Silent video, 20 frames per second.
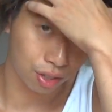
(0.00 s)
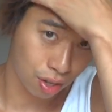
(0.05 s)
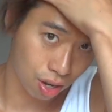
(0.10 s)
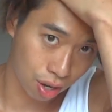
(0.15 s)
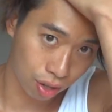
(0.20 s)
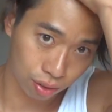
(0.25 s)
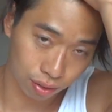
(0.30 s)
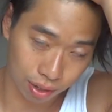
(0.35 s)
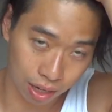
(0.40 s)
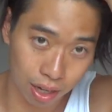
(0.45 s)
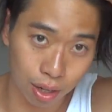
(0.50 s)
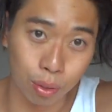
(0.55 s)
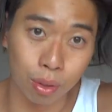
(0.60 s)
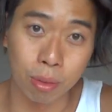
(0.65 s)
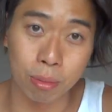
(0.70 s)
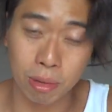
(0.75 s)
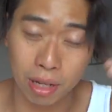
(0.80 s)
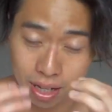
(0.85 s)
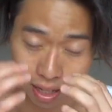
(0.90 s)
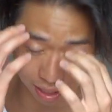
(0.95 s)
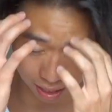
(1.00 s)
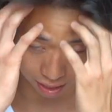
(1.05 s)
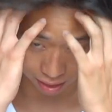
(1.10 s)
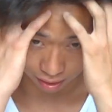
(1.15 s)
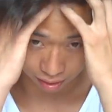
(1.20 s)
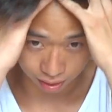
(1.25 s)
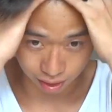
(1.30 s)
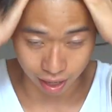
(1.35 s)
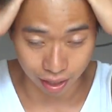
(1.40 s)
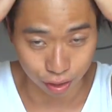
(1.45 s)
you know, it would be
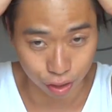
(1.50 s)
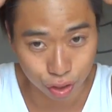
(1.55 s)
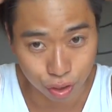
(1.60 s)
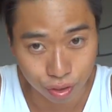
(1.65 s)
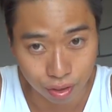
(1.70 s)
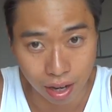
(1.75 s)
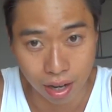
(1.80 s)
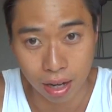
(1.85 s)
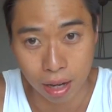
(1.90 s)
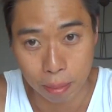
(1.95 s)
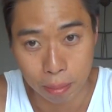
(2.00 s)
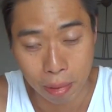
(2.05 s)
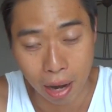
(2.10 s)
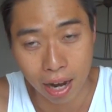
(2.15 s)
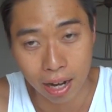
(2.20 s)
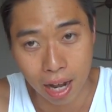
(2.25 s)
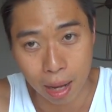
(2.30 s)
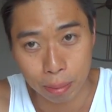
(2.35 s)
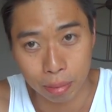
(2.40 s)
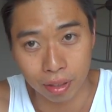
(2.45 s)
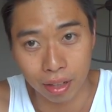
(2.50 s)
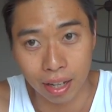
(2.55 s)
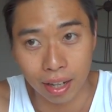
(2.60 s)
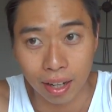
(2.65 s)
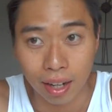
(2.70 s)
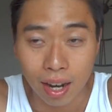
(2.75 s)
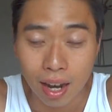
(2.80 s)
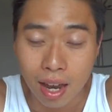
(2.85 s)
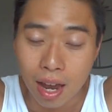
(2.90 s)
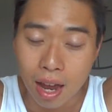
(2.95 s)
like straight up pineapple head.
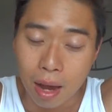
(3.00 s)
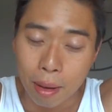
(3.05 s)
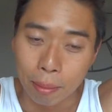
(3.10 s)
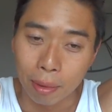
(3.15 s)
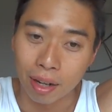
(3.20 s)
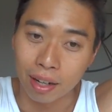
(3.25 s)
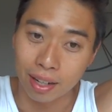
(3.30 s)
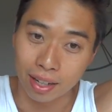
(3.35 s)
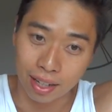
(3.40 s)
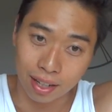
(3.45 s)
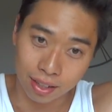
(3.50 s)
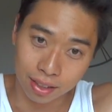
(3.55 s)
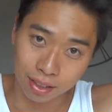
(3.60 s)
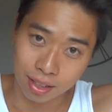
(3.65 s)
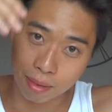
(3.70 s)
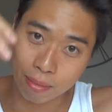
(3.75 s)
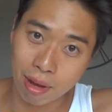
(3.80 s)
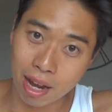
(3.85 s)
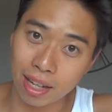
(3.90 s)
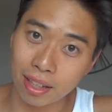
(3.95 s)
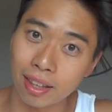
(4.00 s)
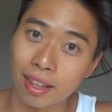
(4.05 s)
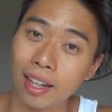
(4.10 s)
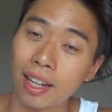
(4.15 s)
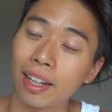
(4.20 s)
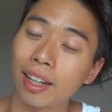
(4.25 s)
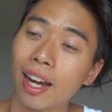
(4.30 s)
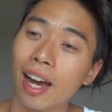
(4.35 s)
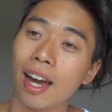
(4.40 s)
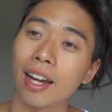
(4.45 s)
But here's the main
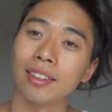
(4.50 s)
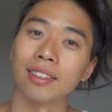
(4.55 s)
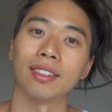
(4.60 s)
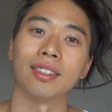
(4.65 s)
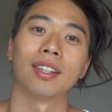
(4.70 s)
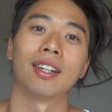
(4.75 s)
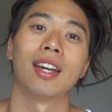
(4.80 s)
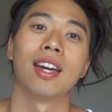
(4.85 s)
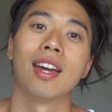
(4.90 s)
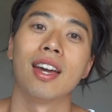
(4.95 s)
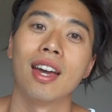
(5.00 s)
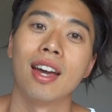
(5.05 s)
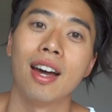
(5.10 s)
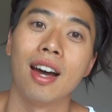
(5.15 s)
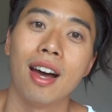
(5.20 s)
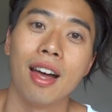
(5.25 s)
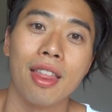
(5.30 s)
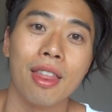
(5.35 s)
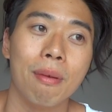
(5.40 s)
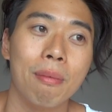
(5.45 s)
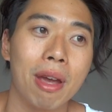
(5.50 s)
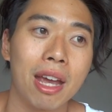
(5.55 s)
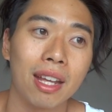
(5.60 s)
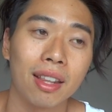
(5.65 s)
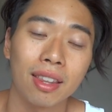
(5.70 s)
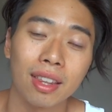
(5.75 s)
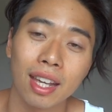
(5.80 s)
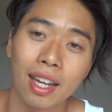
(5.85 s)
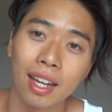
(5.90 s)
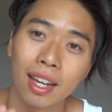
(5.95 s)
thing, guys. The
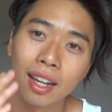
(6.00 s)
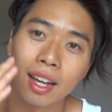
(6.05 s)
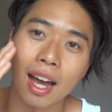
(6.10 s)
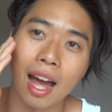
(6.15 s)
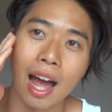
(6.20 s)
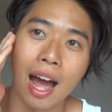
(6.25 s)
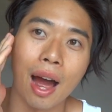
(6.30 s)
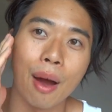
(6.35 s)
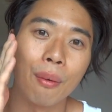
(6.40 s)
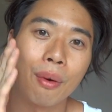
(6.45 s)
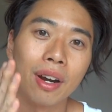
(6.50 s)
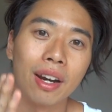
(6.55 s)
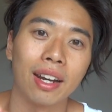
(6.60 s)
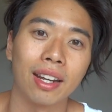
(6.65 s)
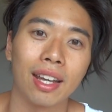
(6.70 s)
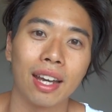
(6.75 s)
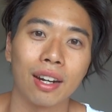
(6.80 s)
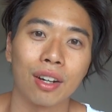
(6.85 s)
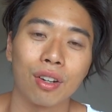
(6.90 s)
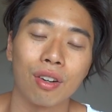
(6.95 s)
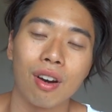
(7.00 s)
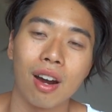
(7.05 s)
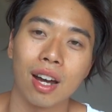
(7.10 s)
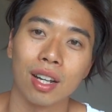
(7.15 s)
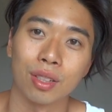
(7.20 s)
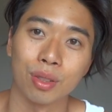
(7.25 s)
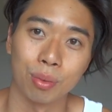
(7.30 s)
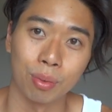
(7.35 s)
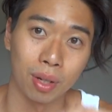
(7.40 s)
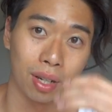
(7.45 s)
main thing I wanted to get
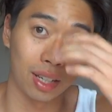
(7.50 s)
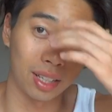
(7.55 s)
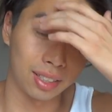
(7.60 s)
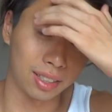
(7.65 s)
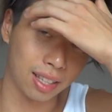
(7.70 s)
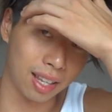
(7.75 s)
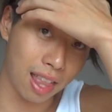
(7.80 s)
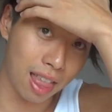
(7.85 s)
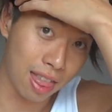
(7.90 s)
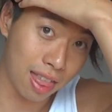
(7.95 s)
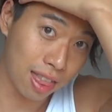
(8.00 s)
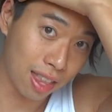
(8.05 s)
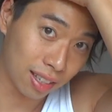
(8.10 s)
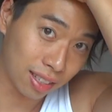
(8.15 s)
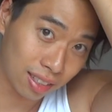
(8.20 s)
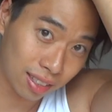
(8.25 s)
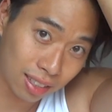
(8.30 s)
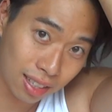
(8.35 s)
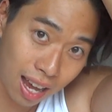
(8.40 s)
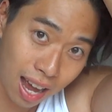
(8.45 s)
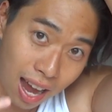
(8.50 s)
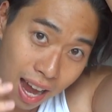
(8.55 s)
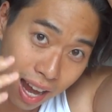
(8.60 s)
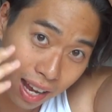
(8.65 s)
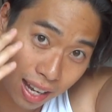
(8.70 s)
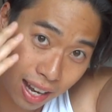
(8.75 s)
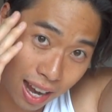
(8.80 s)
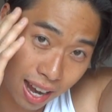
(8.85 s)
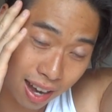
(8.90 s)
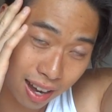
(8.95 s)
across was the
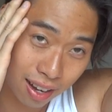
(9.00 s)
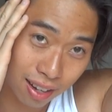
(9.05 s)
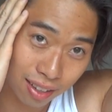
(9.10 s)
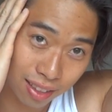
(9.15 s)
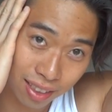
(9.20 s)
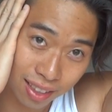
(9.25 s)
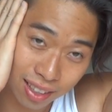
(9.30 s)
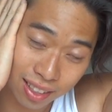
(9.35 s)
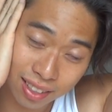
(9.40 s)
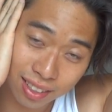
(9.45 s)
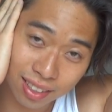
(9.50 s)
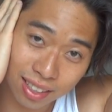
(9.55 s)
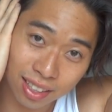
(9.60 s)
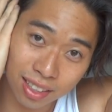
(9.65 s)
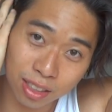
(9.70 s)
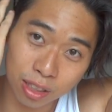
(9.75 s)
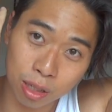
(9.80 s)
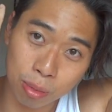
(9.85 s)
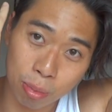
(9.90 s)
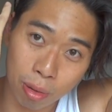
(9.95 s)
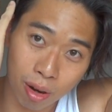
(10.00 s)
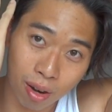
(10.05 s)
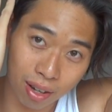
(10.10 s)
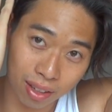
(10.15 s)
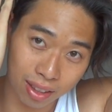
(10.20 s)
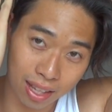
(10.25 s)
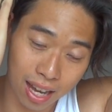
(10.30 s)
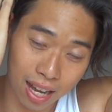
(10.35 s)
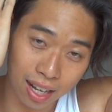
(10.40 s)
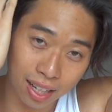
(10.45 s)
side hair. This is the
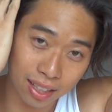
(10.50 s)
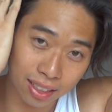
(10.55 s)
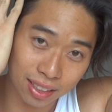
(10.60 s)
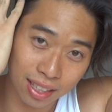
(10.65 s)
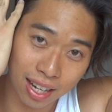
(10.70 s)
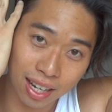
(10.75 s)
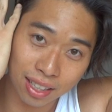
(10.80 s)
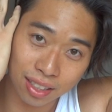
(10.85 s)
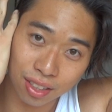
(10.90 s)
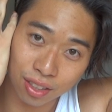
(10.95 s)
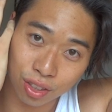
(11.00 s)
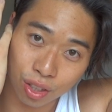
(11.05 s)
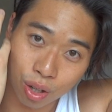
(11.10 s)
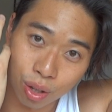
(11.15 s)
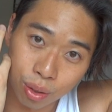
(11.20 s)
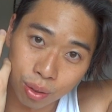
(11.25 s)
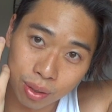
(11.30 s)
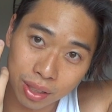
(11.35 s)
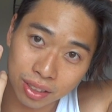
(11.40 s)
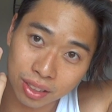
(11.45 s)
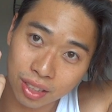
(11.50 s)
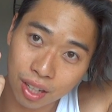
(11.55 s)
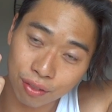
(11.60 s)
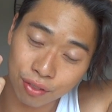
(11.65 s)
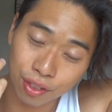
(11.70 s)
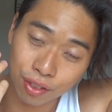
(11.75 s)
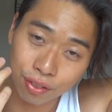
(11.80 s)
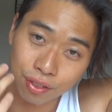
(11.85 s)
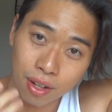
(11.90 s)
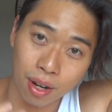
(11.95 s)
part that us Asians always
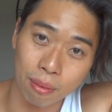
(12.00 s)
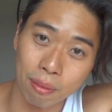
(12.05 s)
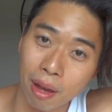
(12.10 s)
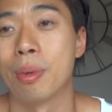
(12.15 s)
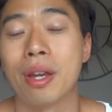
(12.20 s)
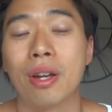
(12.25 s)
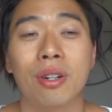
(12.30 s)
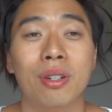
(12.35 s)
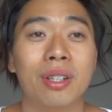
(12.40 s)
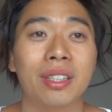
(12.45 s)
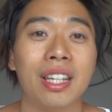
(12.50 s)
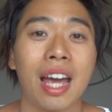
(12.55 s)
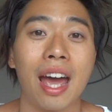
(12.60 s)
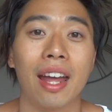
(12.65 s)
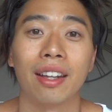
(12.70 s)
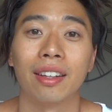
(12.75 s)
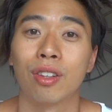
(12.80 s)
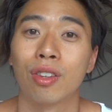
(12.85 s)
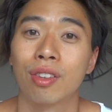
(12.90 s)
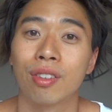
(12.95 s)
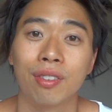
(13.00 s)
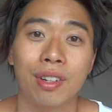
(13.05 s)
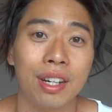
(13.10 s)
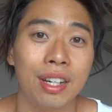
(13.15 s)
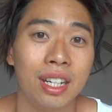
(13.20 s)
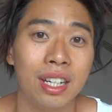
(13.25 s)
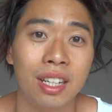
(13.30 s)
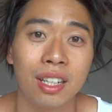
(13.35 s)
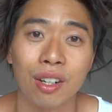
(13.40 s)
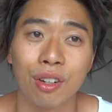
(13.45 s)
suffer from. We always had
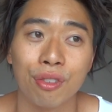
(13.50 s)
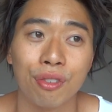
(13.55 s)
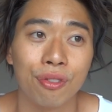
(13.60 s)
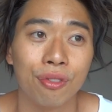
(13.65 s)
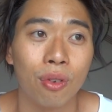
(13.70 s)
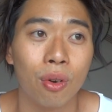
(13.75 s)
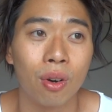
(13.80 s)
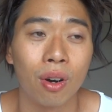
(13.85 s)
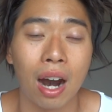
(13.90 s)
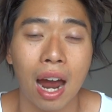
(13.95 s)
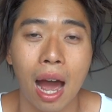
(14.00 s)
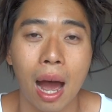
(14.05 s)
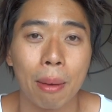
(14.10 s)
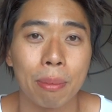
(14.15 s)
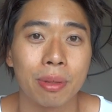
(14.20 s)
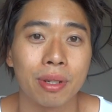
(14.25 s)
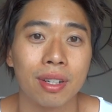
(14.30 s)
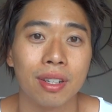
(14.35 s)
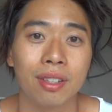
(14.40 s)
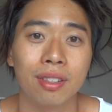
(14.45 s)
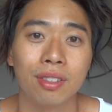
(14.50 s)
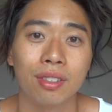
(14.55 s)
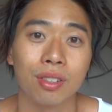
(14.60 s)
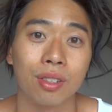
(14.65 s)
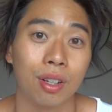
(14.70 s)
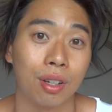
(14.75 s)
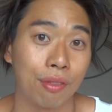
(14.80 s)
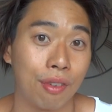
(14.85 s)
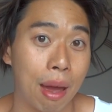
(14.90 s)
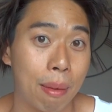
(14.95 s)
3 or 4 options
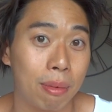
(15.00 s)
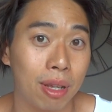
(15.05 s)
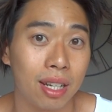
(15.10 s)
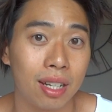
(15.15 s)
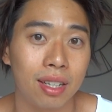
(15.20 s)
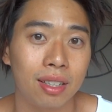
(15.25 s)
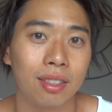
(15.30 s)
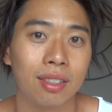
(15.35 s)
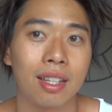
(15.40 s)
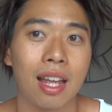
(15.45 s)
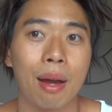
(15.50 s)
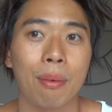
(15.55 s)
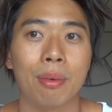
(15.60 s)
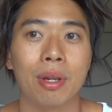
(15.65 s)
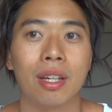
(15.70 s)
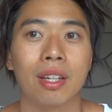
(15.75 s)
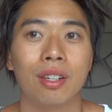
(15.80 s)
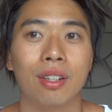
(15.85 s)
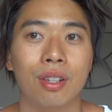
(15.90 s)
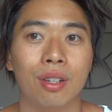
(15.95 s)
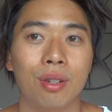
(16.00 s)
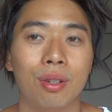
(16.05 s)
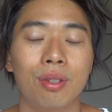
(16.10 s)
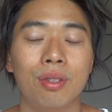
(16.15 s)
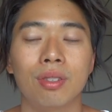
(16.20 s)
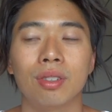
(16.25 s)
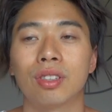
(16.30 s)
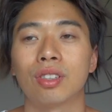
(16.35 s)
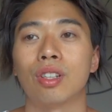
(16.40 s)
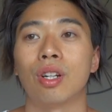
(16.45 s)
or remedies that we can
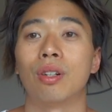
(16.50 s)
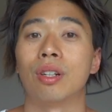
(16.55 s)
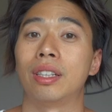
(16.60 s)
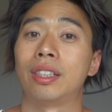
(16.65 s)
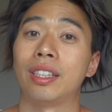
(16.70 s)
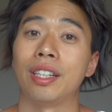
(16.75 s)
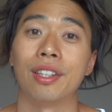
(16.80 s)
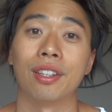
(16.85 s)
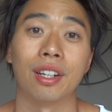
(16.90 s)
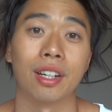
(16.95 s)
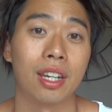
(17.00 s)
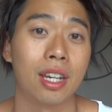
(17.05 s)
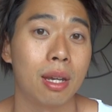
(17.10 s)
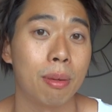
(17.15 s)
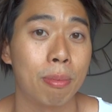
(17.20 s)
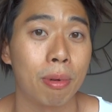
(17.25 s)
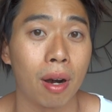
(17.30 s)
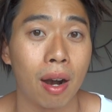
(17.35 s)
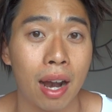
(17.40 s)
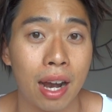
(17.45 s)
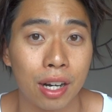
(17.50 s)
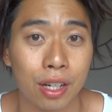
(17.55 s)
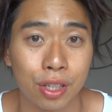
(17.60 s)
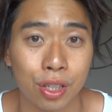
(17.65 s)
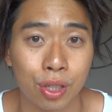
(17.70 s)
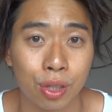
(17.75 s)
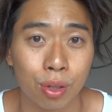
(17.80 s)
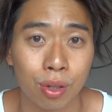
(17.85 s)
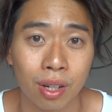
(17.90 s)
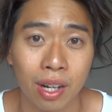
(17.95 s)
do. So it's either keep our hair
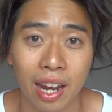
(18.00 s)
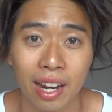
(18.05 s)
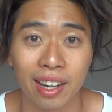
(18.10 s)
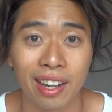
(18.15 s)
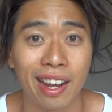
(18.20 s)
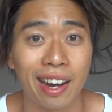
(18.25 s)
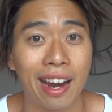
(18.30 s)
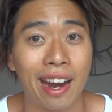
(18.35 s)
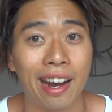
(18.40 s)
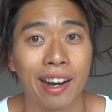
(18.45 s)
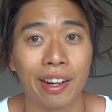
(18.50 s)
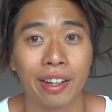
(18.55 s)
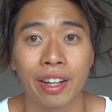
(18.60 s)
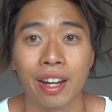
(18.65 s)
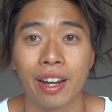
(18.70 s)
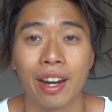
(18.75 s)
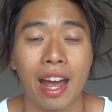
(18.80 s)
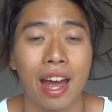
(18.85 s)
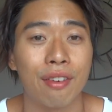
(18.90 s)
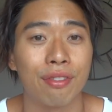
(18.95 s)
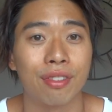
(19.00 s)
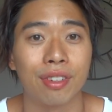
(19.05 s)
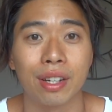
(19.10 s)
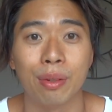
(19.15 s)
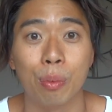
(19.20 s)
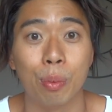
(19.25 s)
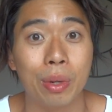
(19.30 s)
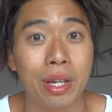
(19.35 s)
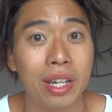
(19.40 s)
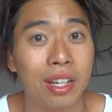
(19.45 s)
short and get a haircut
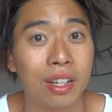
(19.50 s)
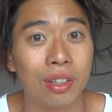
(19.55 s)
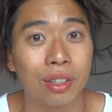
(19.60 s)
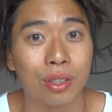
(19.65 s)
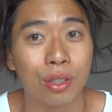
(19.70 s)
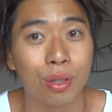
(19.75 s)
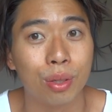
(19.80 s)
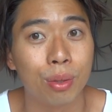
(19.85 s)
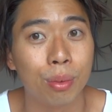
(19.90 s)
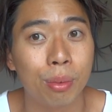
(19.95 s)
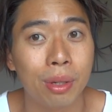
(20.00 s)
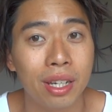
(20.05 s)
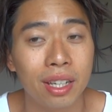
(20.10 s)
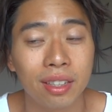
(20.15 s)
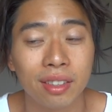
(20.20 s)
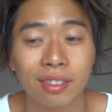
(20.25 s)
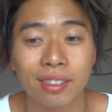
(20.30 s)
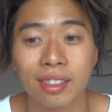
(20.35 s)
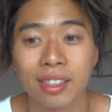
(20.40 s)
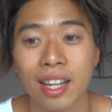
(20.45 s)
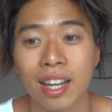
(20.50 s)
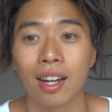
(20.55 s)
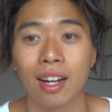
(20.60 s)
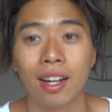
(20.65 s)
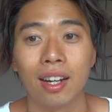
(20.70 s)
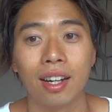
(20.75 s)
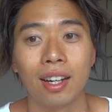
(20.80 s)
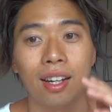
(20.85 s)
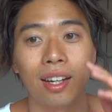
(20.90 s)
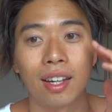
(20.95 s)
every week or 2 weeks,
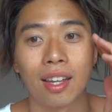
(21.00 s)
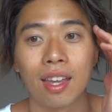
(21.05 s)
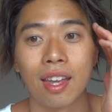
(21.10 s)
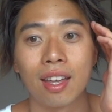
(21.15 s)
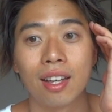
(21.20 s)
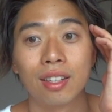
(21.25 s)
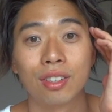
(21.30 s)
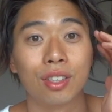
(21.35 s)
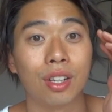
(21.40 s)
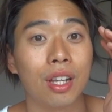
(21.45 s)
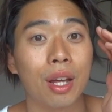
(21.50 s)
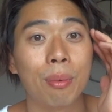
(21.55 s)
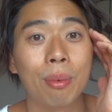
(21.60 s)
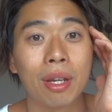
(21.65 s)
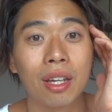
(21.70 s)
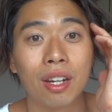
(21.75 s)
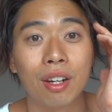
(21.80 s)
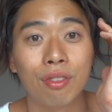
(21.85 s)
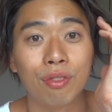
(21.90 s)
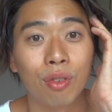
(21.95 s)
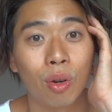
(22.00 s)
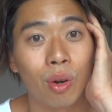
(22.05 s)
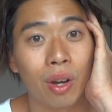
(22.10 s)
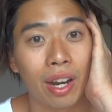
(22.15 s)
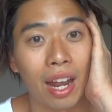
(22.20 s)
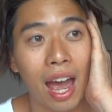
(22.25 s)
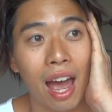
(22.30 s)
so then we can avoid